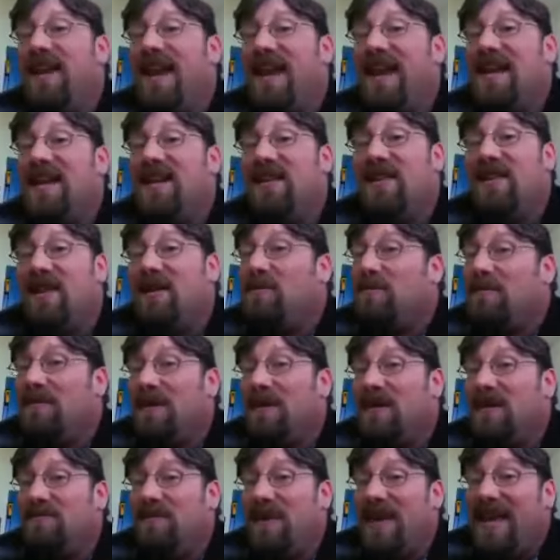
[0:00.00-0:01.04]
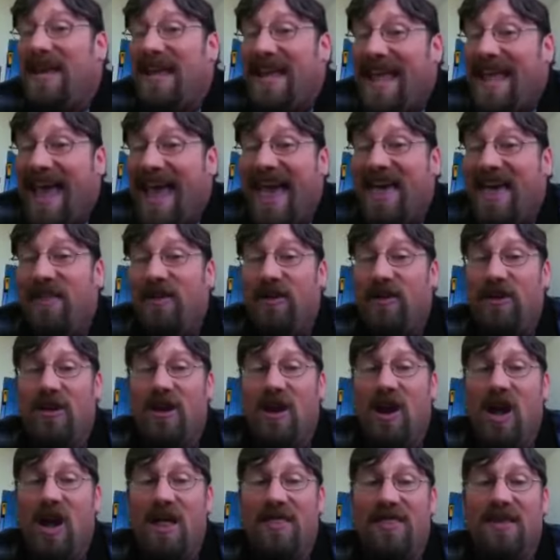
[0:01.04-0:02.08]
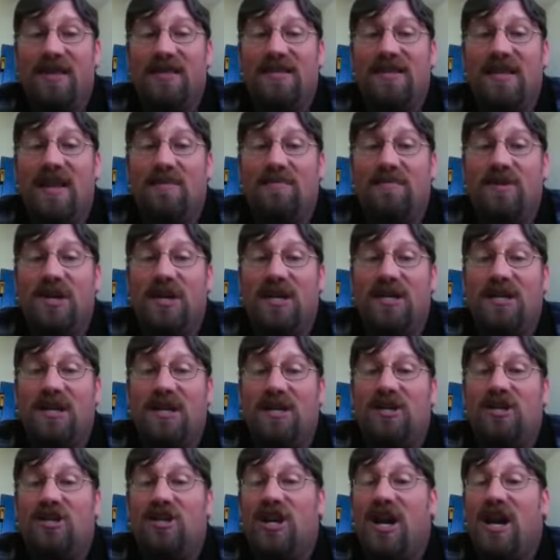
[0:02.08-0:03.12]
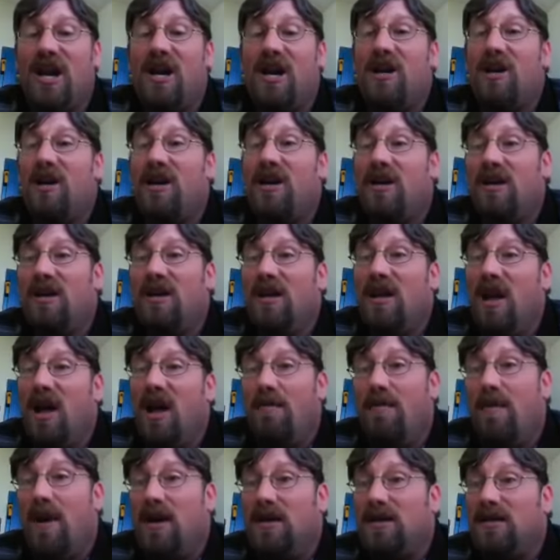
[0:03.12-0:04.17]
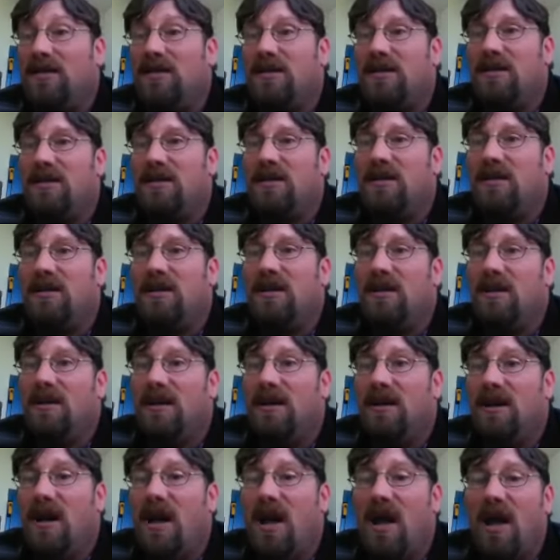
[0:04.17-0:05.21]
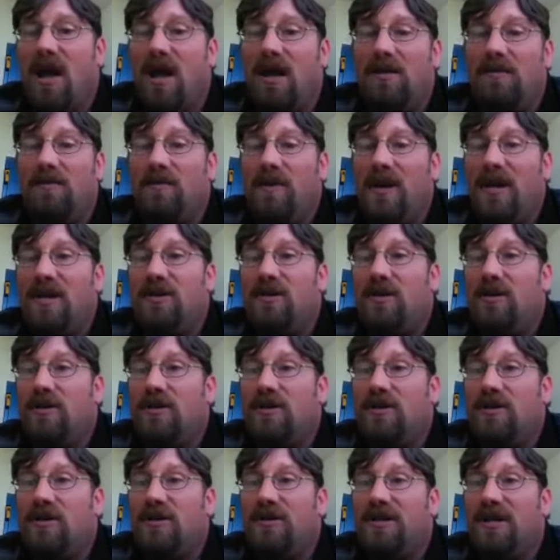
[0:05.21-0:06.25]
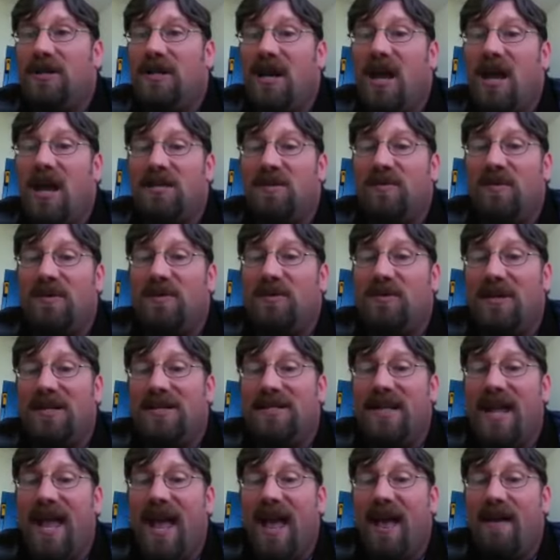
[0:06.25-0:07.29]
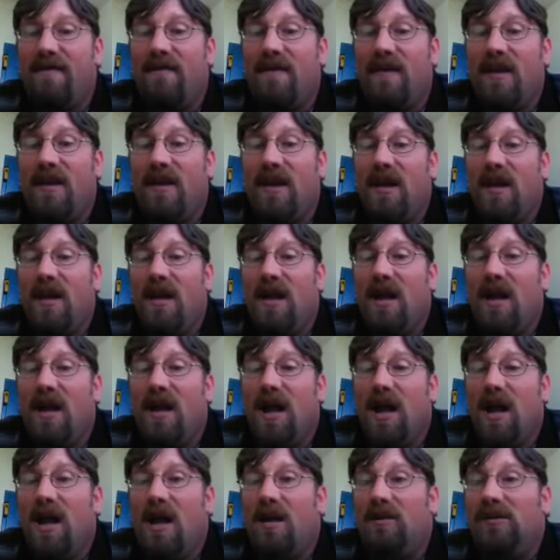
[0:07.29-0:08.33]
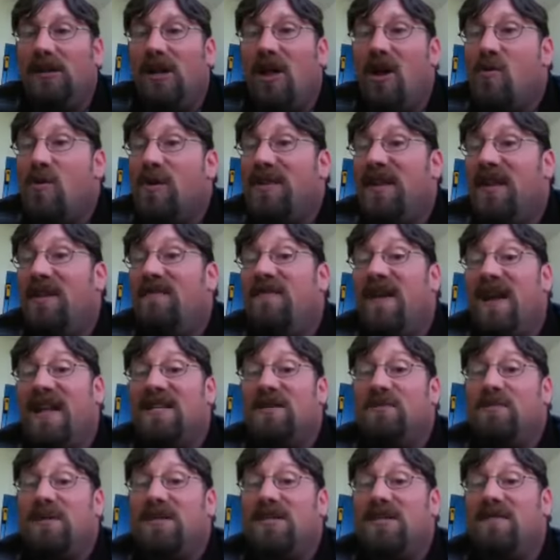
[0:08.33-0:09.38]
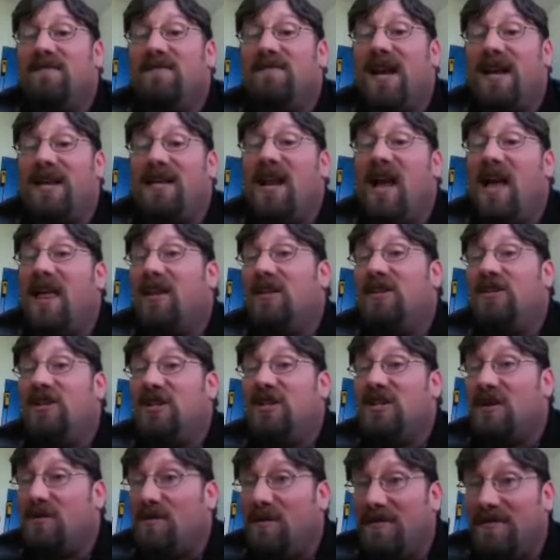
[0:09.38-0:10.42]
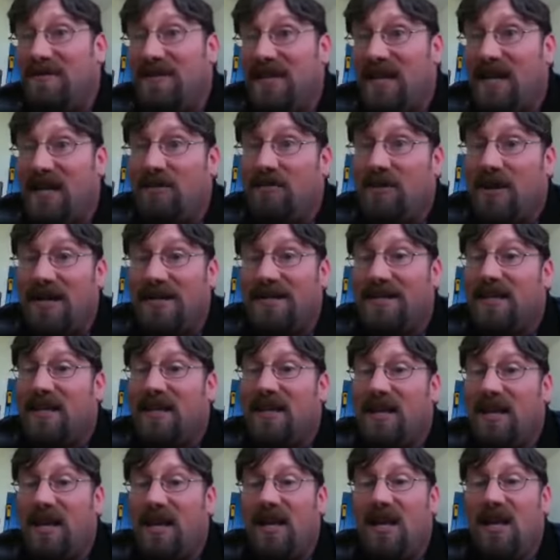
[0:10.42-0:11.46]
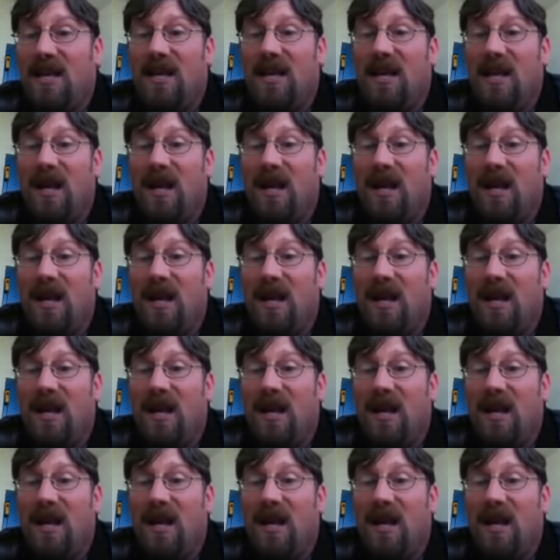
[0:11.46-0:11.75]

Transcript: of data that is being gathered on this subject and shared amongst researchers and husbandry staff, along with the advancements of technology that we've seen recently,